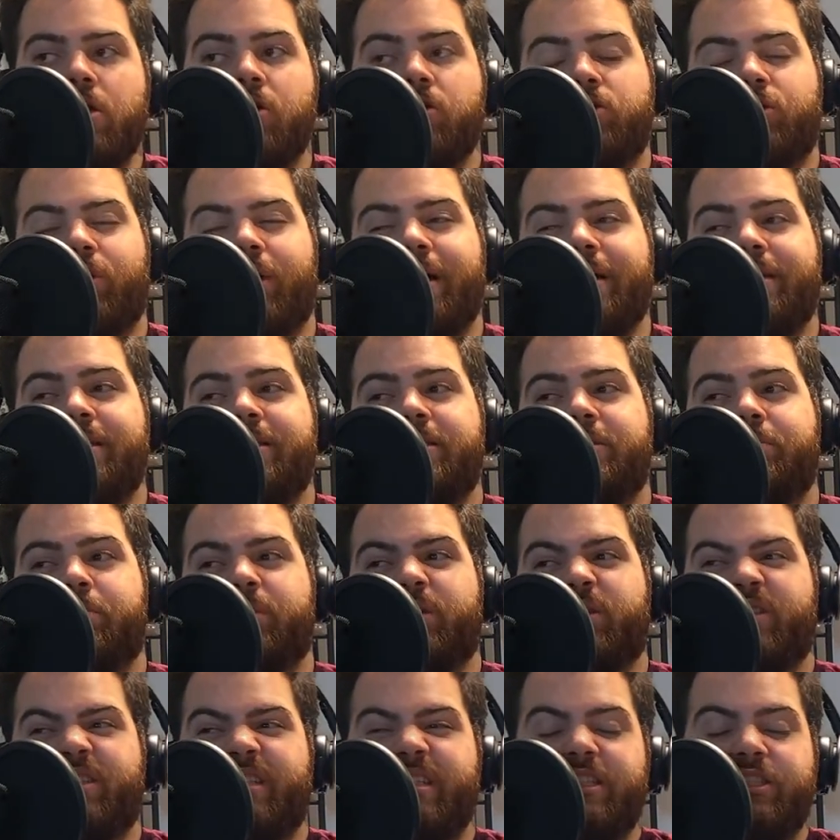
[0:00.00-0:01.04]
So I had this
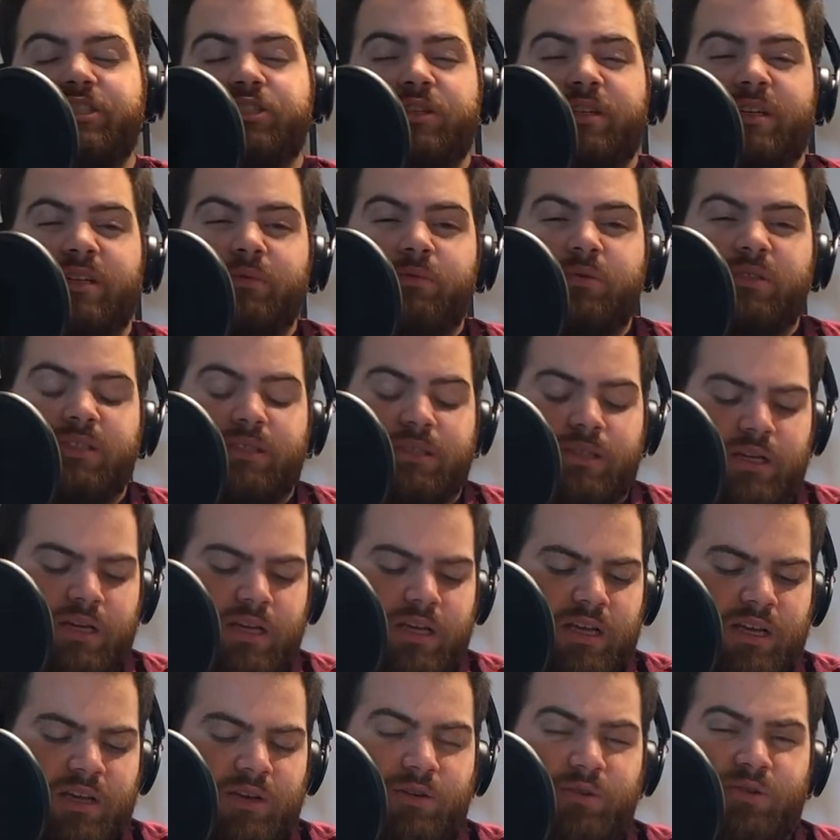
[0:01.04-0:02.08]
procedure, and it was
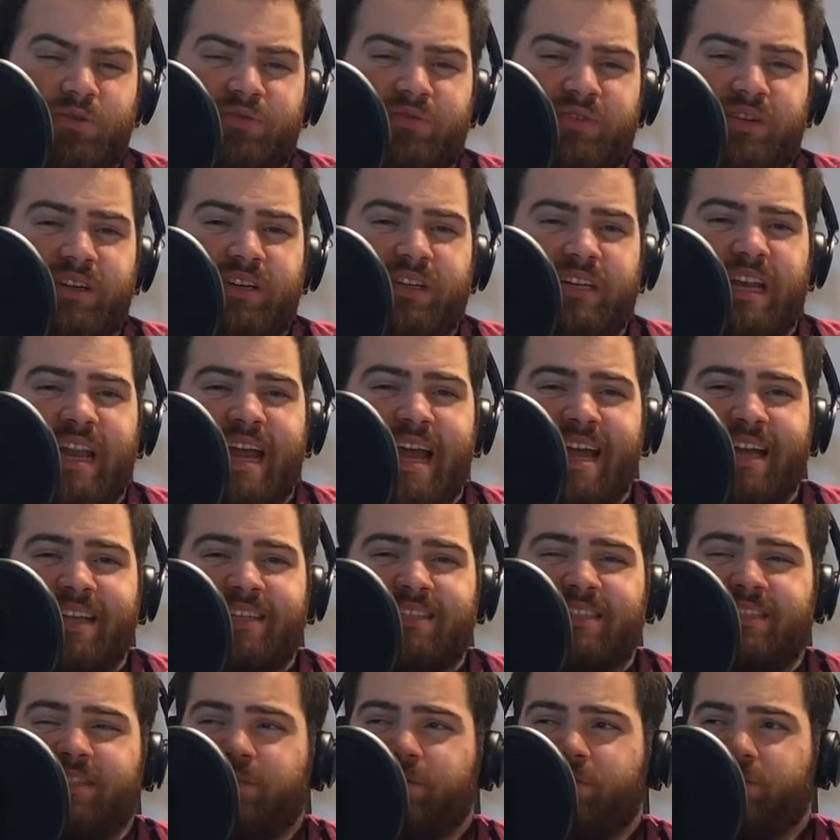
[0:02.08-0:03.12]
very
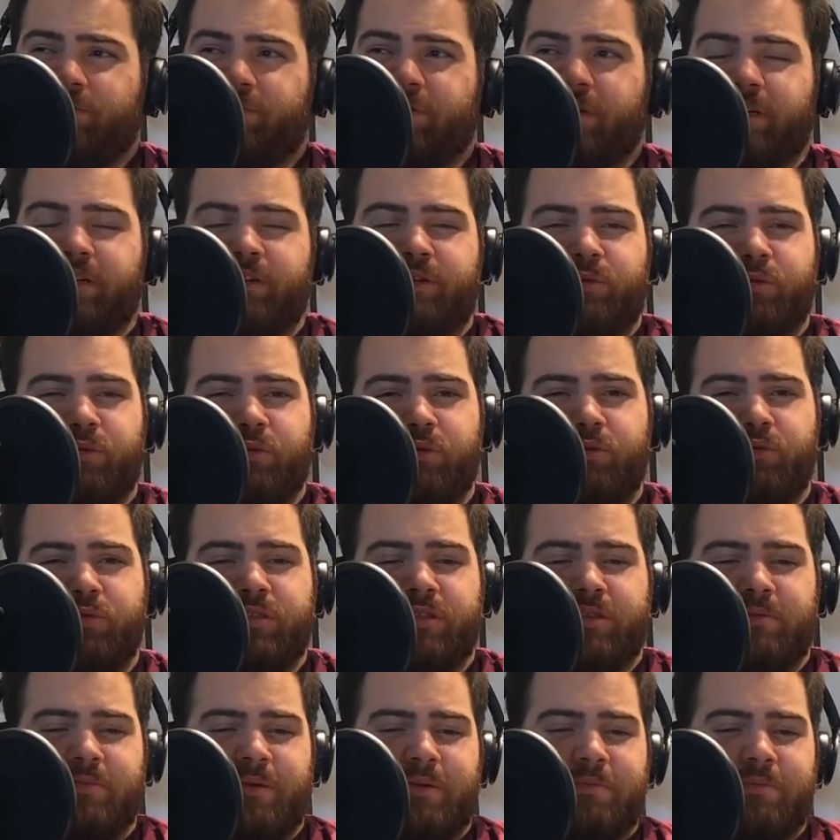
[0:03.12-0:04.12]
nasty. It was very gruesome.